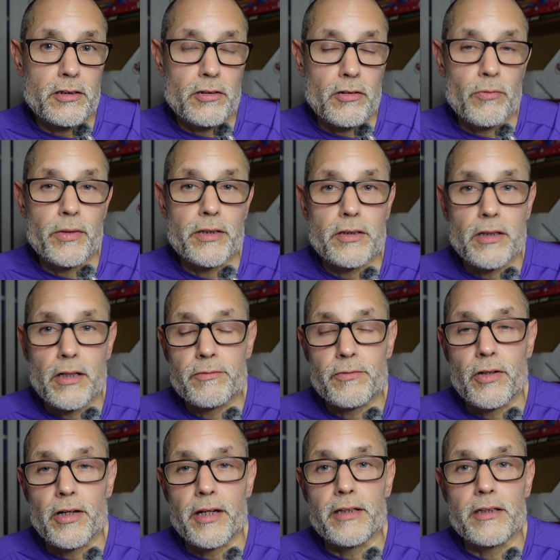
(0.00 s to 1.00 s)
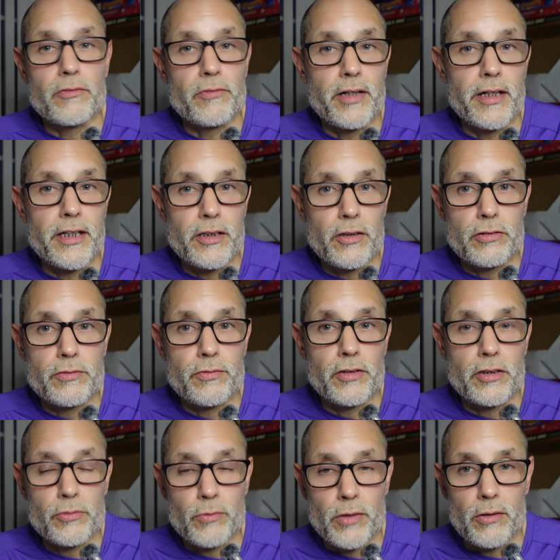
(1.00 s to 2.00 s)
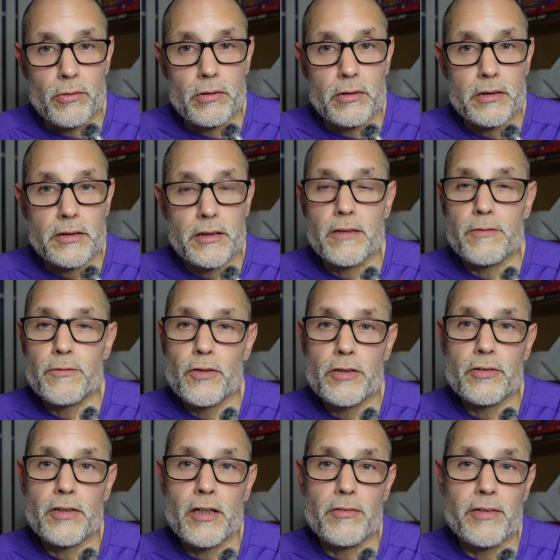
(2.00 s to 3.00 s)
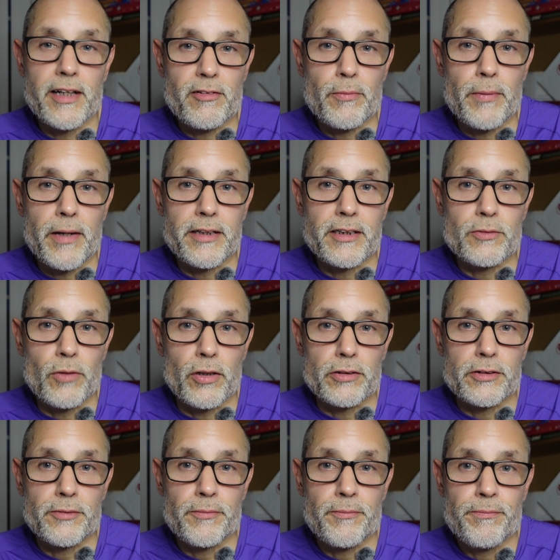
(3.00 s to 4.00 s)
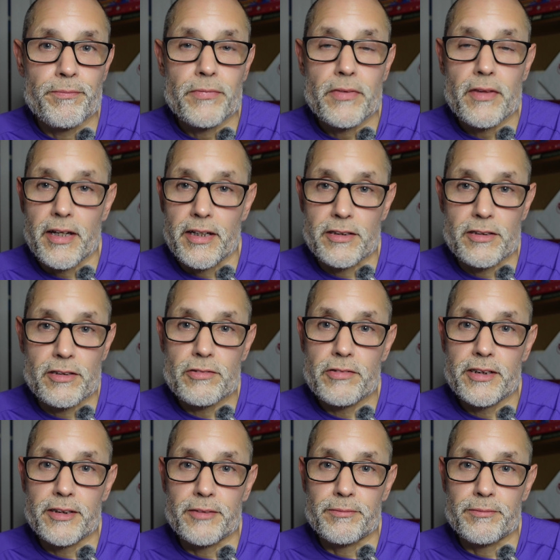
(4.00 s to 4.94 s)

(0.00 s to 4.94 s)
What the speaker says: on, which I find really useful as well. So the first thing I really love about this watch is the screen.